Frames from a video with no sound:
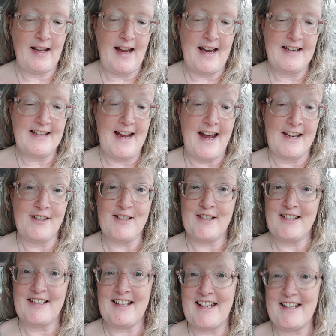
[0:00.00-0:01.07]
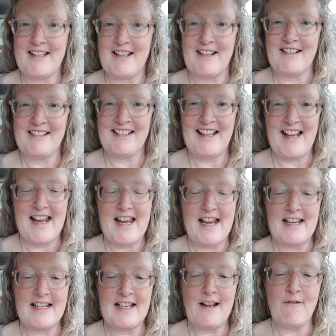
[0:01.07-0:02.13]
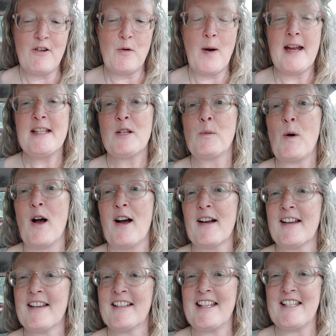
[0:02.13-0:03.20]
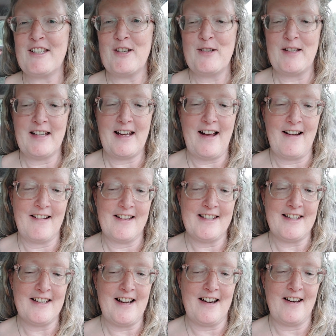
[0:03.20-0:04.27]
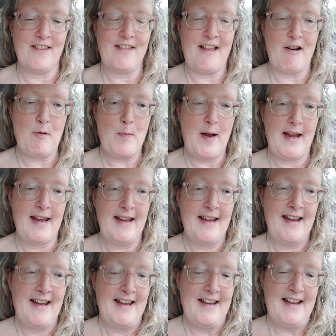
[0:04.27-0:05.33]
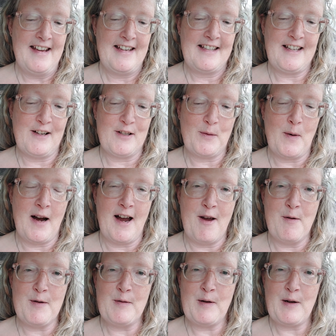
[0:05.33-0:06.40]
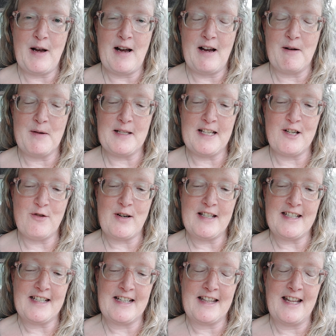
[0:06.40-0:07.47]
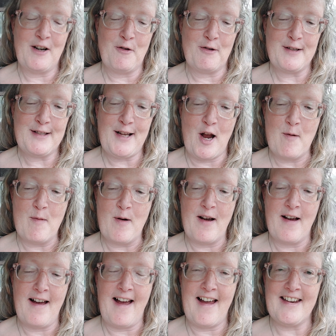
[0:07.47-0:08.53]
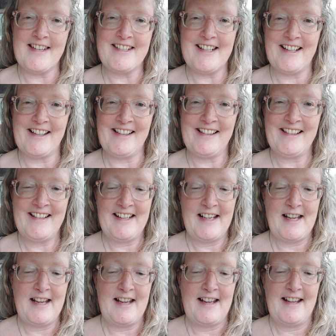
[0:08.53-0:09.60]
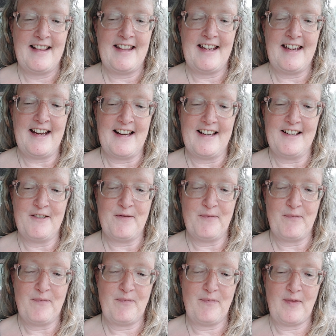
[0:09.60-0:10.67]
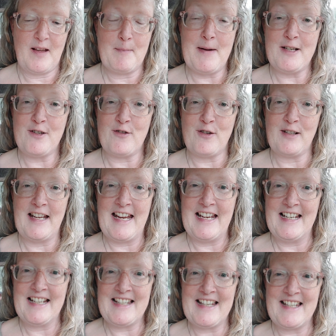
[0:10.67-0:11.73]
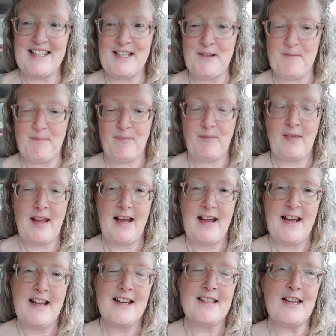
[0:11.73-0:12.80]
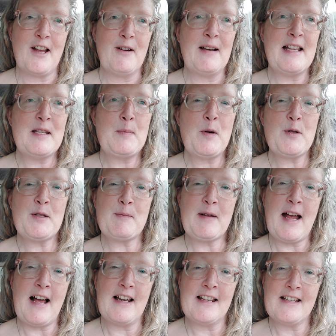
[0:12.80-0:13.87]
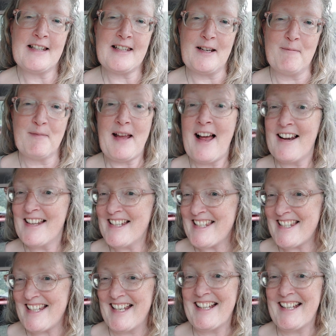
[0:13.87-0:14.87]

and yeah, just it's a, a, lovely way to work is using colours and colour therapy. So that's why I, I was interested in the Aura-Soma and uh, the uh, Metatron Healing System. So let's pull some colour, some colours,